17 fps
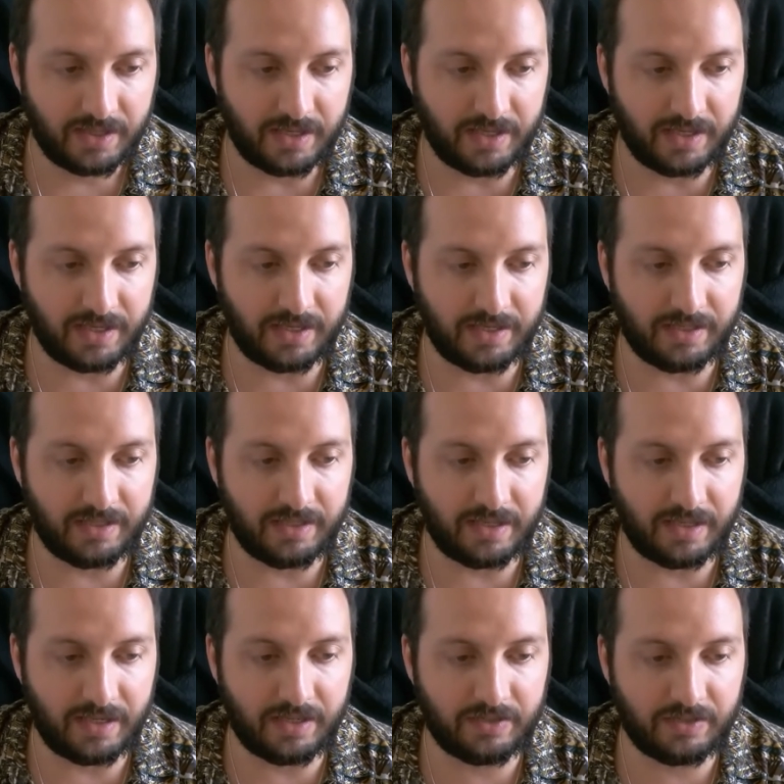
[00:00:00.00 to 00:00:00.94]

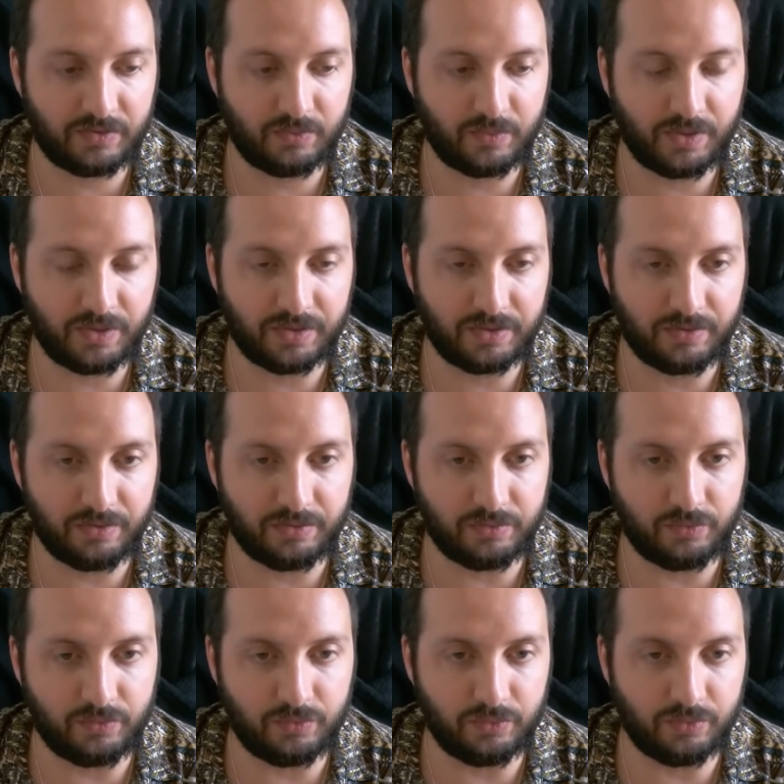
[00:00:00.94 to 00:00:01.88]
And as we are
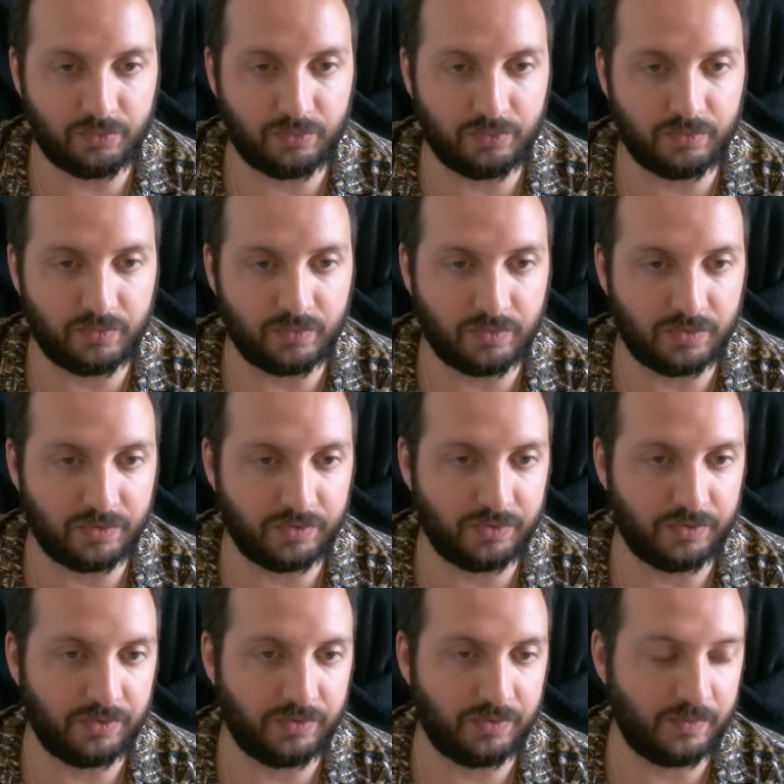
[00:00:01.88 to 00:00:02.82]
going to
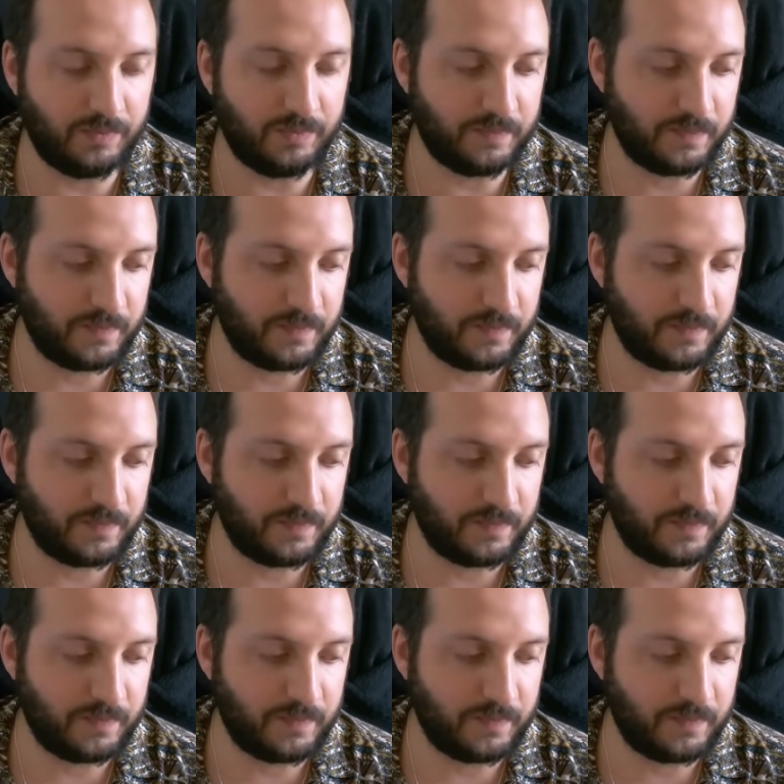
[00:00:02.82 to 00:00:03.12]
uh,